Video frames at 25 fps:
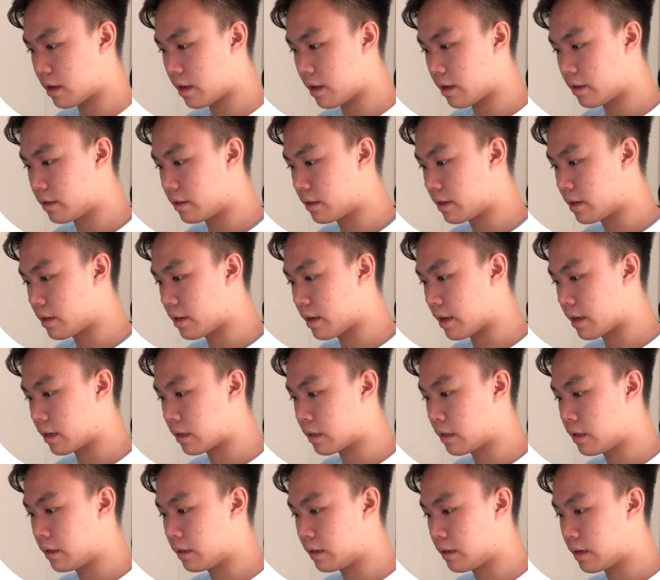And then I
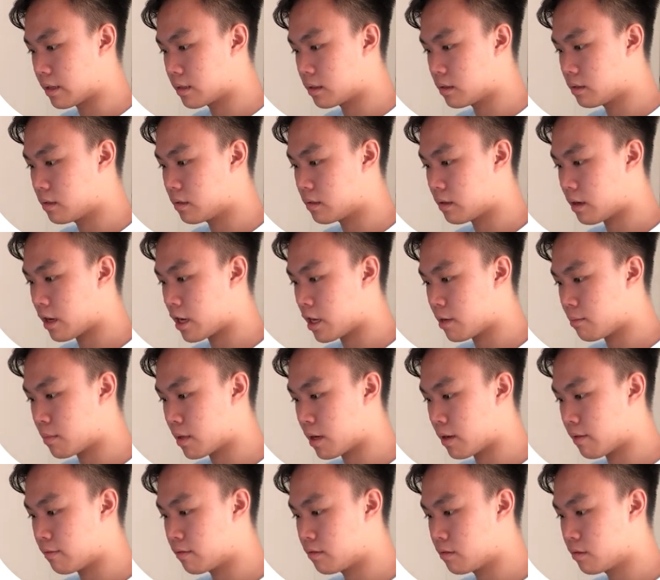click lesson type,
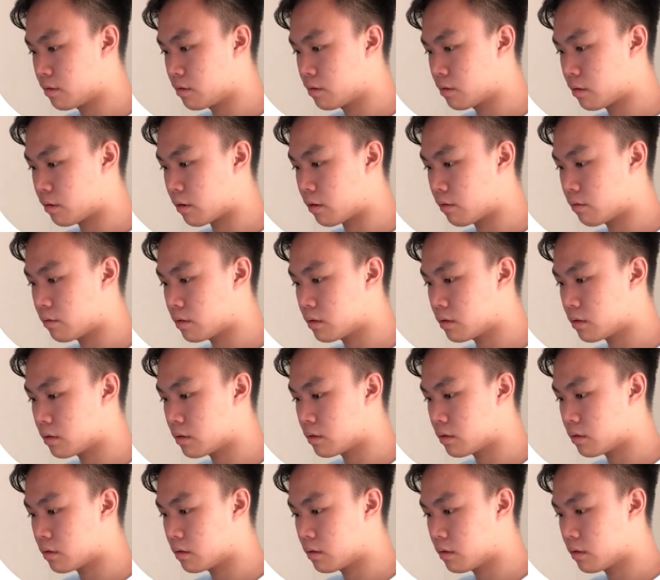I have
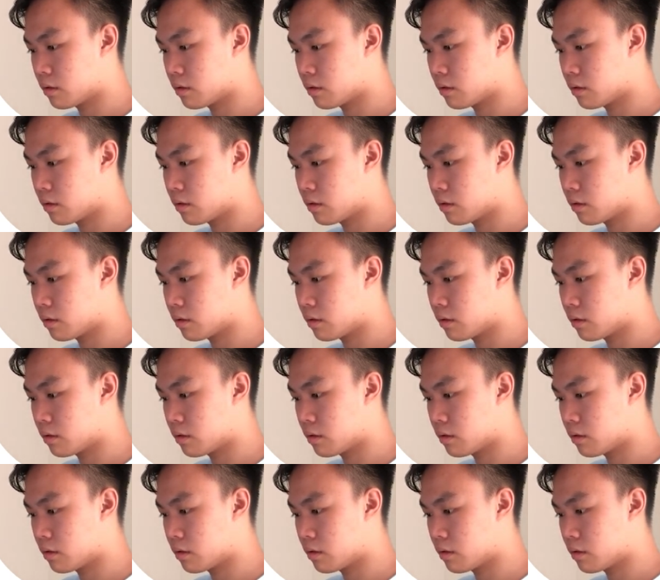tutorial.